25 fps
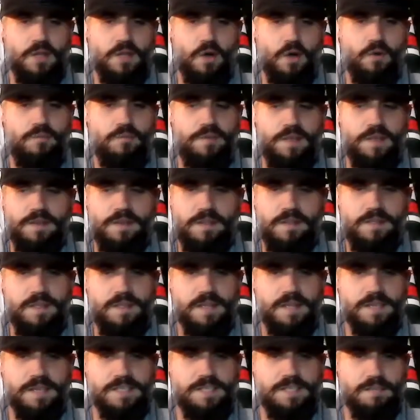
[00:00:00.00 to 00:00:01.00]
COVID
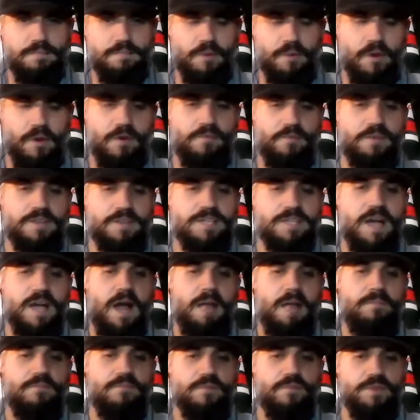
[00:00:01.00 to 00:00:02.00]
is the perfect
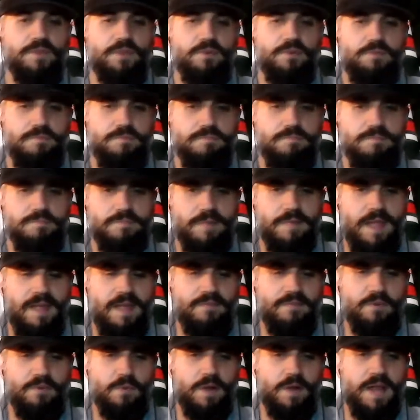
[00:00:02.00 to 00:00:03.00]
time for you.
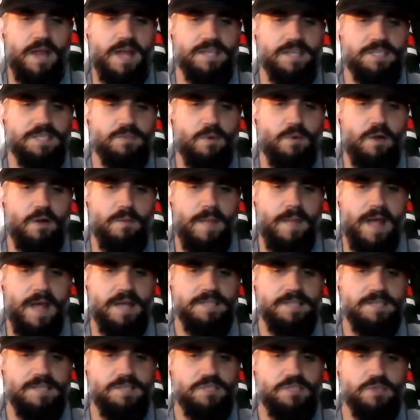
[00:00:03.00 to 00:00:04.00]
Everyone has to wear a
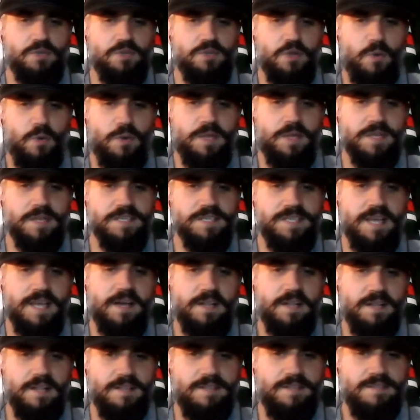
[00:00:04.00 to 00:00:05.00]
mask, so no one can
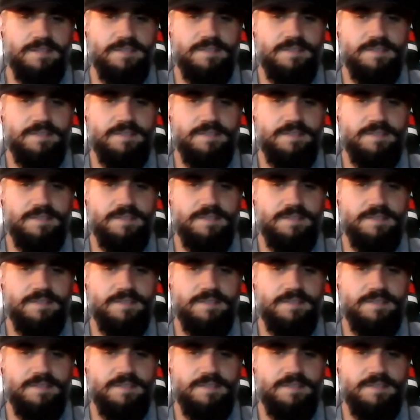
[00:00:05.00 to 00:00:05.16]
tell.